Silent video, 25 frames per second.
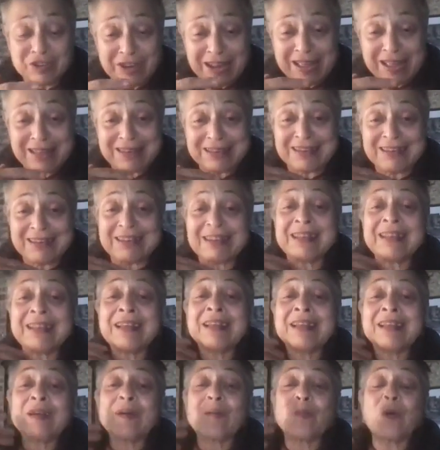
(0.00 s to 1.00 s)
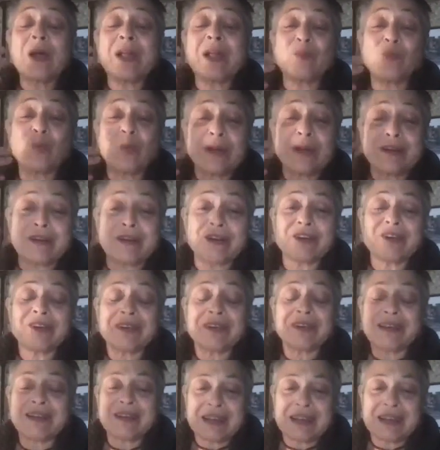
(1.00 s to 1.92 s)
And when we're